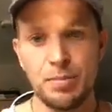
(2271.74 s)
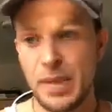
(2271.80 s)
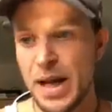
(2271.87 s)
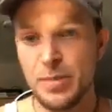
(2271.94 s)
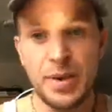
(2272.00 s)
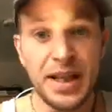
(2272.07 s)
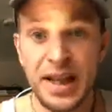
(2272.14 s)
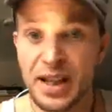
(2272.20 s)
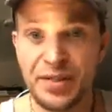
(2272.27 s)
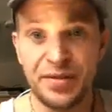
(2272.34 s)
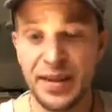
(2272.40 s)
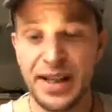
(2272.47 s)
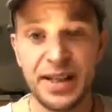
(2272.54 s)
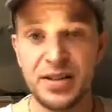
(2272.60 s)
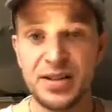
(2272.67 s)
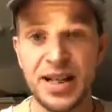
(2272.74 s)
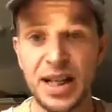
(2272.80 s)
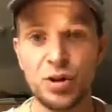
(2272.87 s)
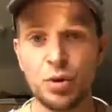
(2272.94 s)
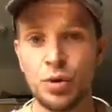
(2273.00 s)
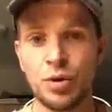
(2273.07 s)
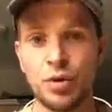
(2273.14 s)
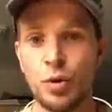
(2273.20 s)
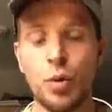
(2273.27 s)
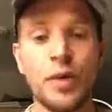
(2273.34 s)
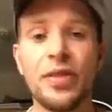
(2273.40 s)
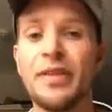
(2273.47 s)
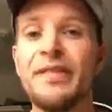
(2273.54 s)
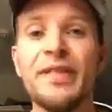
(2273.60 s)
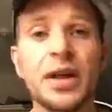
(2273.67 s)
maybe he is feeling sexual.
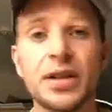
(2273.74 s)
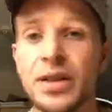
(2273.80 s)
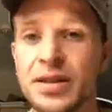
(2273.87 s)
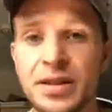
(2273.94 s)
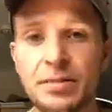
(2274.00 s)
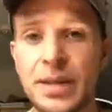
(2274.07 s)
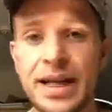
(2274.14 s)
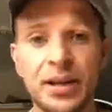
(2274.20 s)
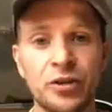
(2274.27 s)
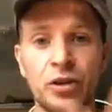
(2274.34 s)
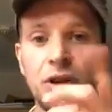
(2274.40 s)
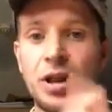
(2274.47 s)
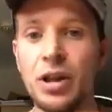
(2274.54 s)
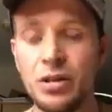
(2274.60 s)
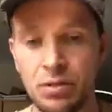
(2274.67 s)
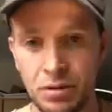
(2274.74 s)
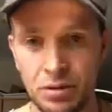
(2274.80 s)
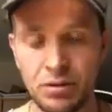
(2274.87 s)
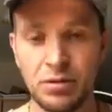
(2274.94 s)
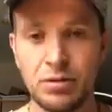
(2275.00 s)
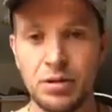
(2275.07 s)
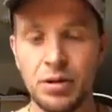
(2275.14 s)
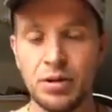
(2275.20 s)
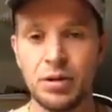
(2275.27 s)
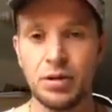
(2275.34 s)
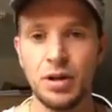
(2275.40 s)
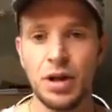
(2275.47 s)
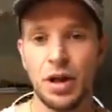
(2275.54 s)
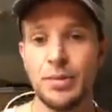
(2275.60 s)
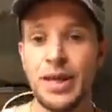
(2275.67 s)
What the fuck does it matter to you?
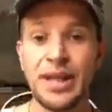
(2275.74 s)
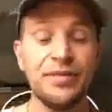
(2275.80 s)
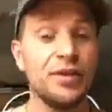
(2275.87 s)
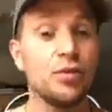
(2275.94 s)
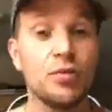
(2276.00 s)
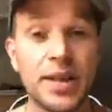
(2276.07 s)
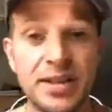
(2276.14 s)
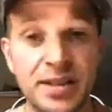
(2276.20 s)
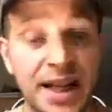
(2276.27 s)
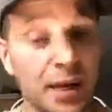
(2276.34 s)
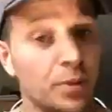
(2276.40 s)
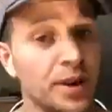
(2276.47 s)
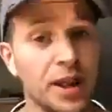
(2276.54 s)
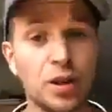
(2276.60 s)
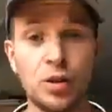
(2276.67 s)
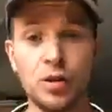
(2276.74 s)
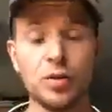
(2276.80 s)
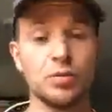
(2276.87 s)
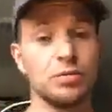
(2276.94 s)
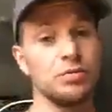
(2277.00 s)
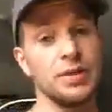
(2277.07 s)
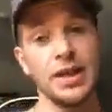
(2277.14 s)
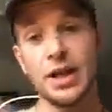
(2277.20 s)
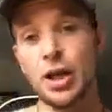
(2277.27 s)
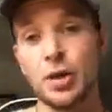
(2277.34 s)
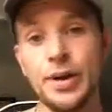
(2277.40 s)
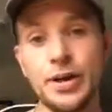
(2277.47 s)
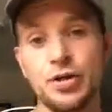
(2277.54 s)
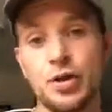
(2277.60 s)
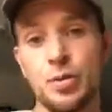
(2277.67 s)
I mean, if you resonate with it, cool. And
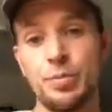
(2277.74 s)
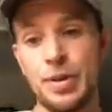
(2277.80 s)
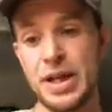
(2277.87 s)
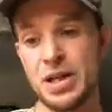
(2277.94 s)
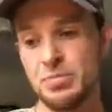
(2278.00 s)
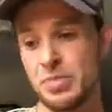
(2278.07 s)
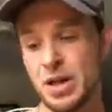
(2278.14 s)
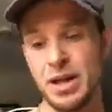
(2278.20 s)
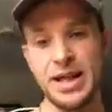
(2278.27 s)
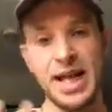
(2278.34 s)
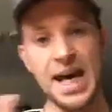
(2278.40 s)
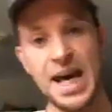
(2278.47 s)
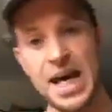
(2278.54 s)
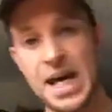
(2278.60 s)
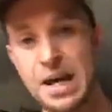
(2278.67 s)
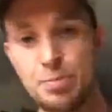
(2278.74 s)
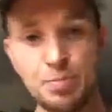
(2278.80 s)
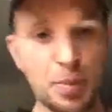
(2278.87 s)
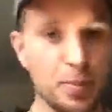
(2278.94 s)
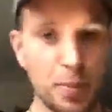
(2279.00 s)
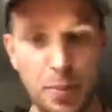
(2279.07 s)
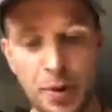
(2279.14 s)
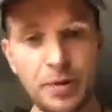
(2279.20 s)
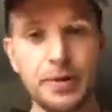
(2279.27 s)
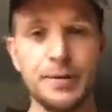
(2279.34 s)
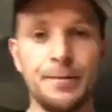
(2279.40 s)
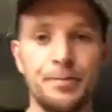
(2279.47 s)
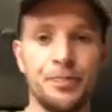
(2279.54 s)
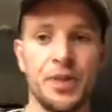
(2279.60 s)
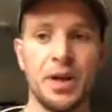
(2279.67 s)
go in, jump in, be like, yay.
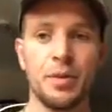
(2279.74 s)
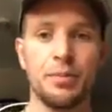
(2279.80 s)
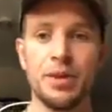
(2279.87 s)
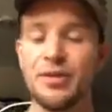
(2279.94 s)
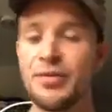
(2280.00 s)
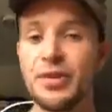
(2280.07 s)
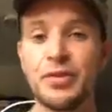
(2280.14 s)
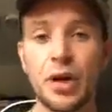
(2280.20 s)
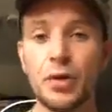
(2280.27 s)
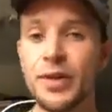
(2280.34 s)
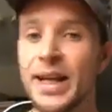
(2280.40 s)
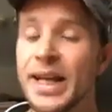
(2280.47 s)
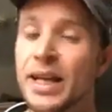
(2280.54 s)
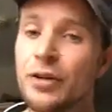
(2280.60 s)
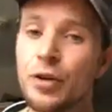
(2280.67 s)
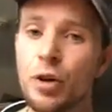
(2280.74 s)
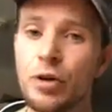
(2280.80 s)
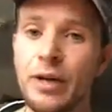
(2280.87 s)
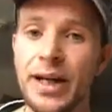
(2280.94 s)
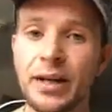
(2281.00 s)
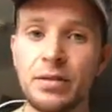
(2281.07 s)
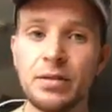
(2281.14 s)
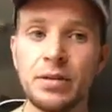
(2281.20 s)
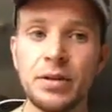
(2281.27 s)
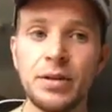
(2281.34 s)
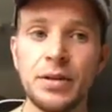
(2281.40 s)
But if you don't, then ignore it.